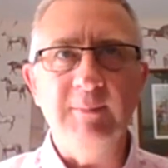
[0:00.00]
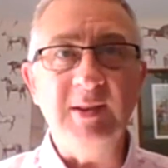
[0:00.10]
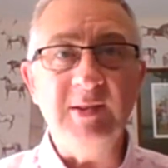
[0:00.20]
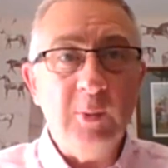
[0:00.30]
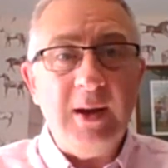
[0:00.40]

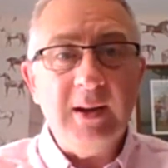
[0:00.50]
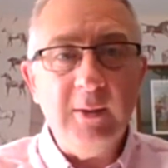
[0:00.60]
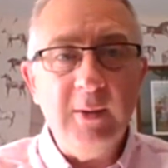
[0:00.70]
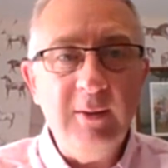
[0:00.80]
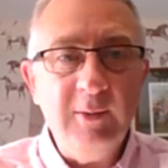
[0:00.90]
Mr.
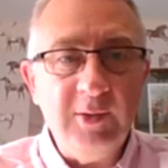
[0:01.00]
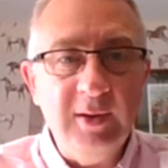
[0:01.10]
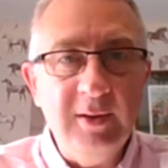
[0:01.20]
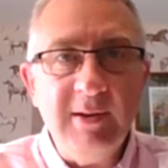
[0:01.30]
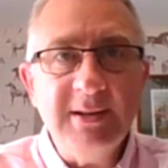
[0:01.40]
Wagyu, he was
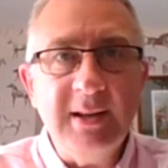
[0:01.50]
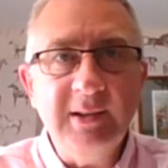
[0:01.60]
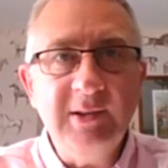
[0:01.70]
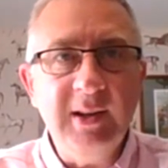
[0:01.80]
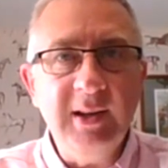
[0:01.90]
third in the race
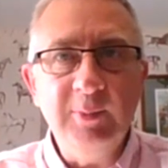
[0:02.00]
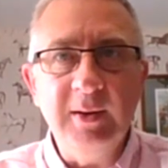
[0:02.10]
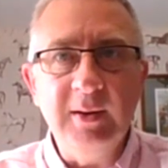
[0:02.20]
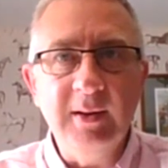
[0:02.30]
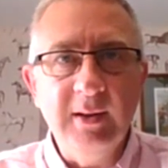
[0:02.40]
last year. He's
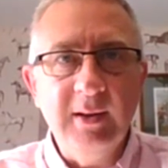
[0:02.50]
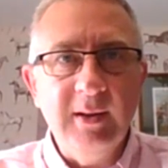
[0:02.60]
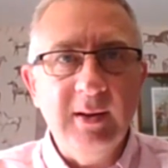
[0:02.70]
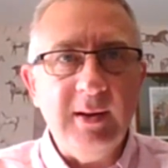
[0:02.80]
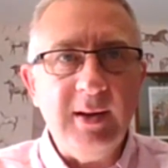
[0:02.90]
been a
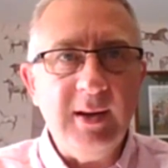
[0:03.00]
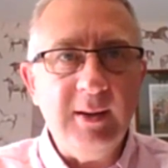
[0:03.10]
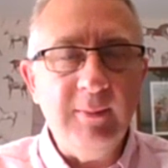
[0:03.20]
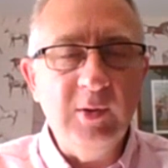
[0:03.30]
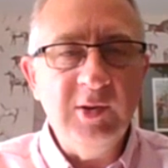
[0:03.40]

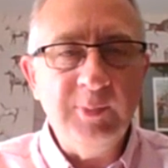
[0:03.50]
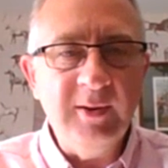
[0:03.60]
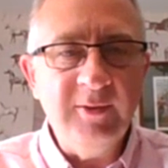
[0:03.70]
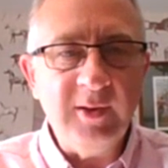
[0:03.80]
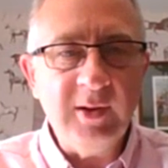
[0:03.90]
a money
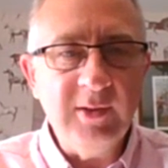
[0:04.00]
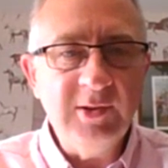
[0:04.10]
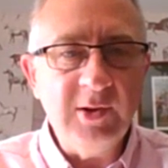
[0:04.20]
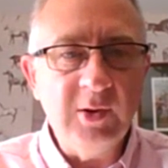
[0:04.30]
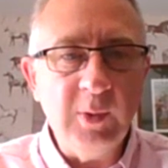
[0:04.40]
spinner for the
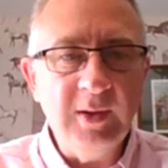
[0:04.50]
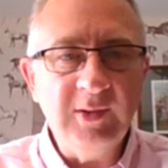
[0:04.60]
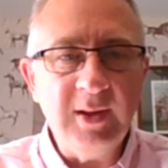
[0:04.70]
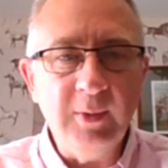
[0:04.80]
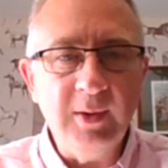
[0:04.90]
John Quinn
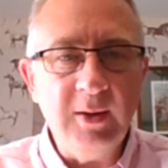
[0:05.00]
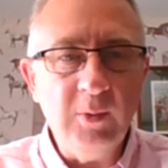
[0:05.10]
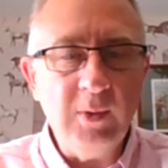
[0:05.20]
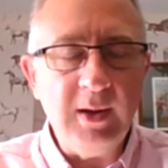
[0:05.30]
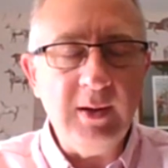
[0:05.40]
stab. We
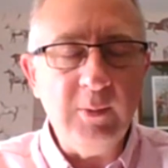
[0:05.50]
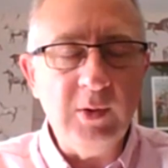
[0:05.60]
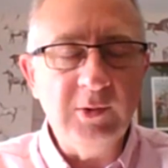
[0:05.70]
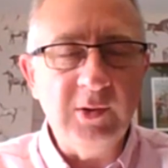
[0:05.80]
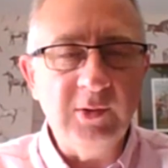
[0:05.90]
know
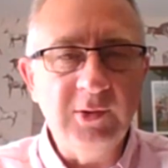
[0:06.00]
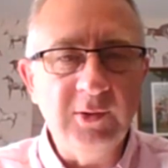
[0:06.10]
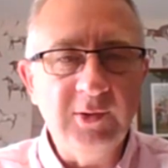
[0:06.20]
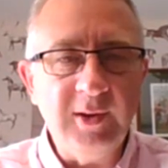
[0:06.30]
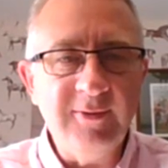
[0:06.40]
what John's
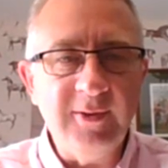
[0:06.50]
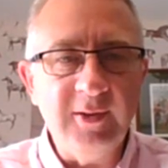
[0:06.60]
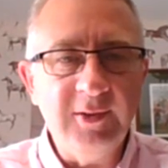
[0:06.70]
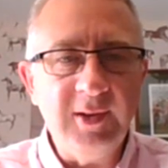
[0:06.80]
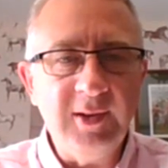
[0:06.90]
done so
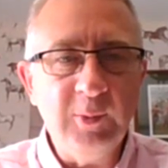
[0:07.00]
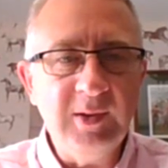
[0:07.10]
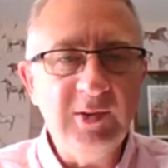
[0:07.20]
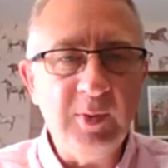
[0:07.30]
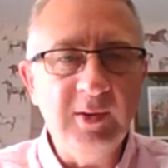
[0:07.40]
far this season with
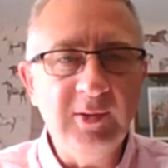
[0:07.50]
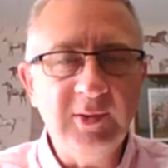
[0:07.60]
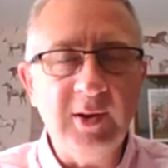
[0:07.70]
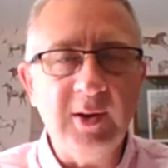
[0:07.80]
his sprinters.